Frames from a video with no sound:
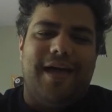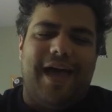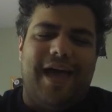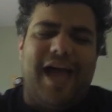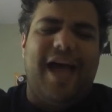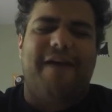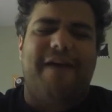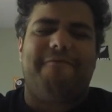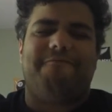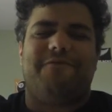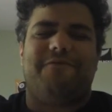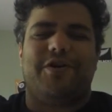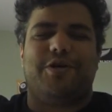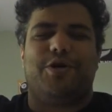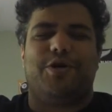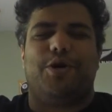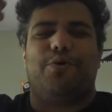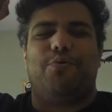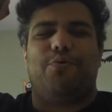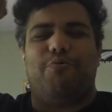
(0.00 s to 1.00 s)
Have a
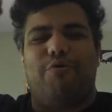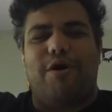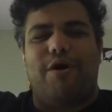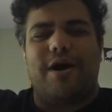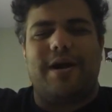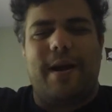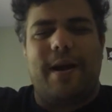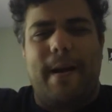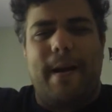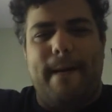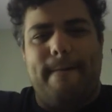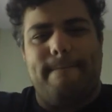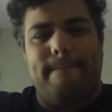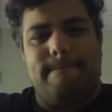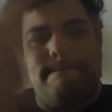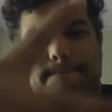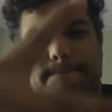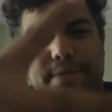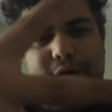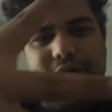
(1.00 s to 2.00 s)
good one.
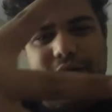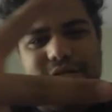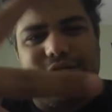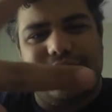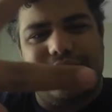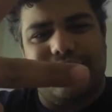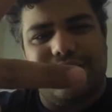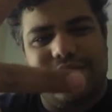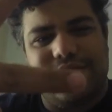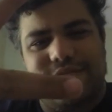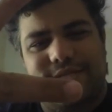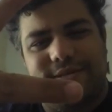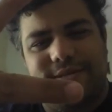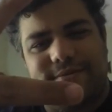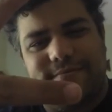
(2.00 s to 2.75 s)
Peace.